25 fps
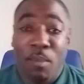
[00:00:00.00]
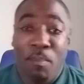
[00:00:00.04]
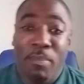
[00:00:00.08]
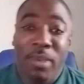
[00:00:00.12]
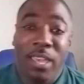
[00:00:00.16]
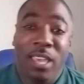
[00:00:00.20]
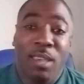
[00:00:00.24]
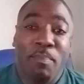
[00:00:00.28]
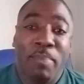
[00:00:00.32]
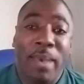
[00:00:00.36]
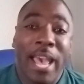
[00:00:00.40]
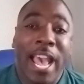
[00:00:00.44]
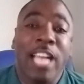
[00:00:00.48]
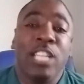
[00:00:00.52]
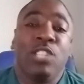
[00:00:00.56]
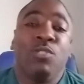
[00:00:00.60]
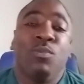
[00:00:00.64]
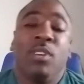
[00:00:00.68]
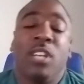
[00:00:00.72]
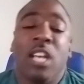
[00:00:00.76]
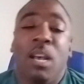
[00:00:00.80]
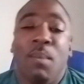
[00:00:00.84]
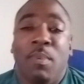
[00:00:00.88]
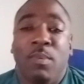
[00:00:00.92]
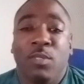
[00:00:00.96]
Big Batch
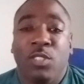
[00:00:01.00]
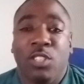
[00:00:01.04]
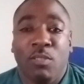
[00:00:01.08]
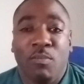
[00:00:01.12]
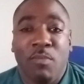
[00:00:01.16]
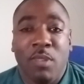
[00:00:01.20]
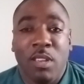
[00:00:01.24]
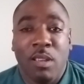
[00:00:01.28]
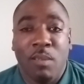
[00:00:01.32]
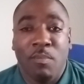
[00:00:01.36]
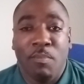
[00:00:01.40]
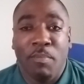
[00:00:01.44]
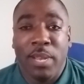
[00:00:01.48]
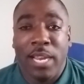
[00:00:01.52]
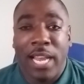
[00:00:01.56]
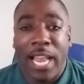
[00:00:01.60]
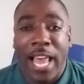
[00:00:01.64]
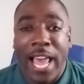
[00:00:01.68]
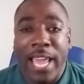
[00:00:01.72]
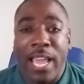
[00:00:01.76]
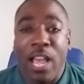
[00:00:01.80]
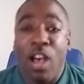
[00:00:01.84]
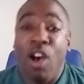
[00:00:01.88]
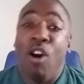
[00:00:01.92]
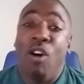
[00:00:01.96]
would come up to me and be
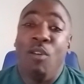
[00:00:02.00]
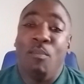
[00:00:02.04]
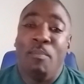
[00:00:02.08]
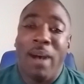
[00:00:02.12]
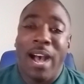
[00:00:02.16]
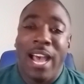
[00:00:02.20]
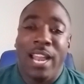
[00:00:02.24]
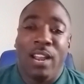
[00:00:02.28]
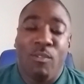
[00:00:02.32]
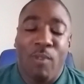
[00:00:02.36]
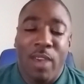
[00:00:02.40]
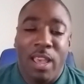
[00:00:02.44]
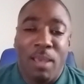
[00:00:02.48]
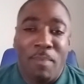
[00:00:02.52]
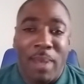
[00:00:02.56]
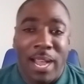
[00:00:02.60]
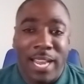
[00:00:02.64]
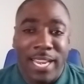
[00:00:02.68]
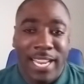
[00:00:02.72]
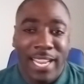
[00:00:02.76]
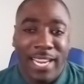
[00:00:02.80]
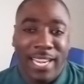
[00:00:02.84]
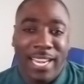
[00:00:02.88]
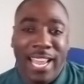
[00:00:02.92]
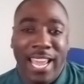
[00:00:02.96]
like, oh, by the way, my
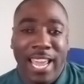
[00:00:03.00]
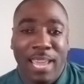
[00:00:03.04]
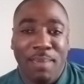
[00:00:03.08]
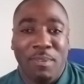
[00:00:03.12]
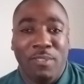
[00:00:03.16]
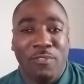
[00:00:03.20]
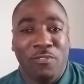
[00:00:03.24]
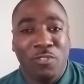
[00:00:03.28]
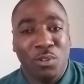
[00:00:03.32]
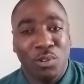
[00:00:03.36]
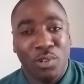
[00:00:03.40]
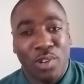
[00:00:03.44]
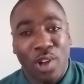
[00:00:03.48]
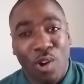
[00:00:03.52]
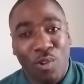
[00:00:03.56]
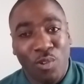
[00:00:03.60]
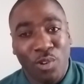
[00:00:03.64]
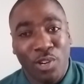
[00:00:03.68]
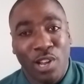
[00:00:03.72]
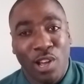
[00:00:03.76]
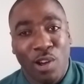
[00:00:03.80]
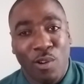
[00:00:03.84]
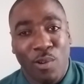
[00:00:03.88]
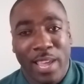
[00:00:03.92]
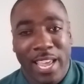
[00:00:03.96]
nickname, if you
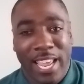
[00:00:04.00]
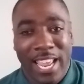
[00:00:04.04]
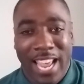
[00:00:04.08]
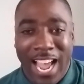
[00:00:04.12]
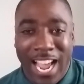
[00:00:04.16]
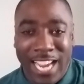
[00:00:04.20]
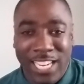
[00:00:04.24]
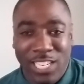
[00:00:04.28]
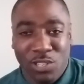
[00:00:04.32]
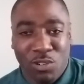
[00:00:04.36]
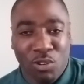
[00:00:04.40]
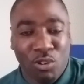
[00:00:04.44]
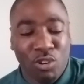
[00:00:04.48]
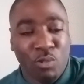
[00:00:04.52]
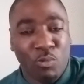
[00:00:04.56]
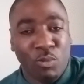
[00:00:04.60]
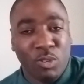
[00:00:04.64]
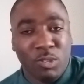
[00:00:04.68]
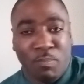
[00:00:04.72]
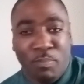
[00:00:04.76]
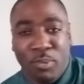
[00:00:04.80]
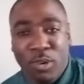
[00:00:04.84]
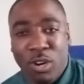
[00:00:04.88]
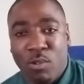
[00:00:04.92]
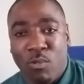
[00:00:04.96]
don't know, in high school
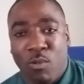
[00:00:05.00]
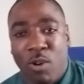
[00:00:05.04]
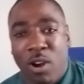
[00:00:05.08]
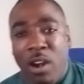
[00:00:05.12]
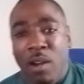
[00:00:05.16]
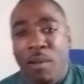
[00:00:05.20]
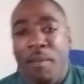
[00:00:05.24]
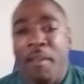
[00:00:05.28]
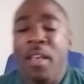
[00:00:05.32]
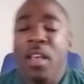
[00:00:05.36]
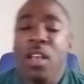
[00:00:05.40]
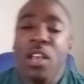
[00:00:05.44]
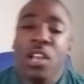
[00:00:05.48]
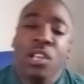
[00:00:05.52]
was Bookworm.